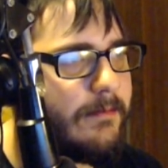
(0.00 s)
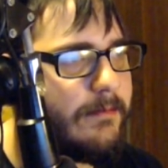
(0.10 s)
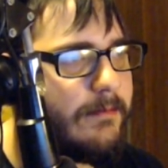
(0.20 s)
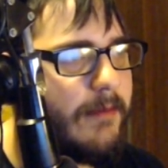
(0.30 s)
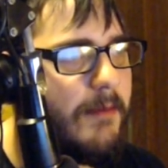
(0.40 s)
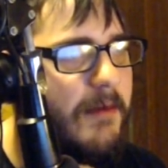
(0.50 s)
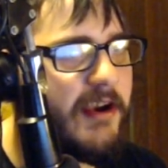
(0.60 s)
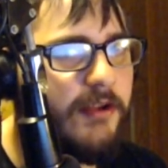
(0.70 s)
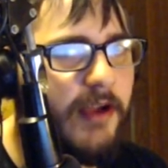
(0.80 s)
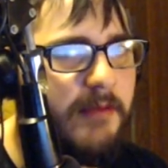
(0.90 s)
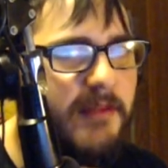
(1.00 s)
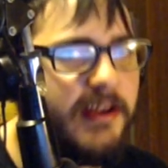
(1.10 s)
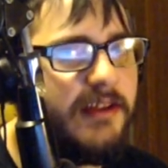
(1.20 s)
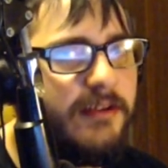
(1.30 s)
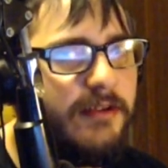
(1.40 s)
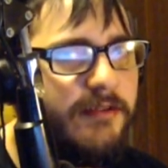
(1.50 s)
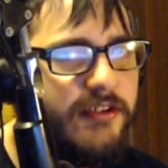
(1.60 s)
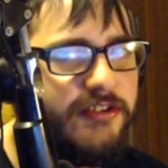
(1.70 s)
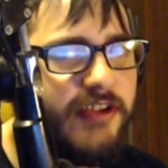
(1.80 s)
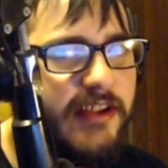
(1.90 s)
I'm not gonna do, I'm not gonna do what a fish
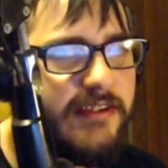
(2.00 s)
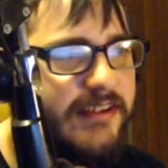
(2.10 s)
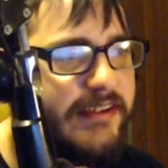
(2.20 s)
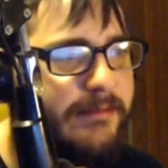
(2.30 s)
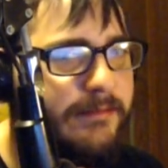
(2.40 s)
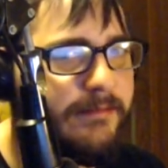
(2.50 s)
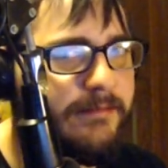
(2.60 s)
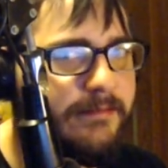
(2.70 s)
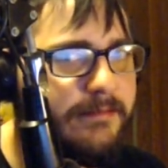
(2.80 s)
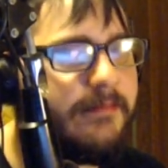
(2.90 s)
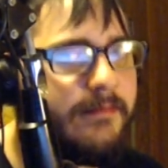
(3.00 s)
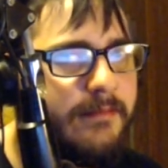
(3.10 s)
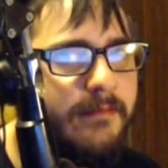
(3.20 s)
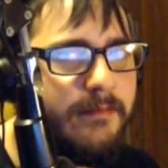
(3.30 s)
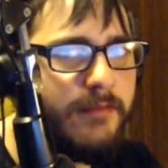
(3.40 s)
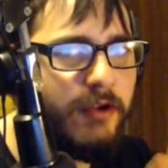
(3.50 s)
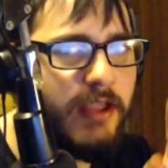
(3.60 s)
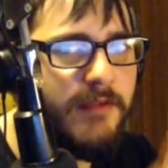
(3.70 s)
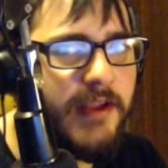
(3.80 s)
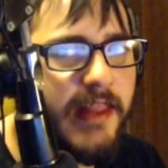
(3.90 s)
does. Quick, if
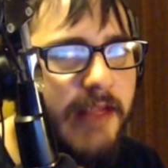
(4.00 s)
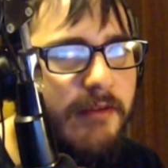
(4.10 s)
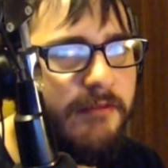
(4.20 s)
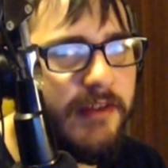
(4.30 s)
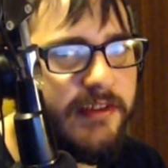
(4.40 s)
you get that reference.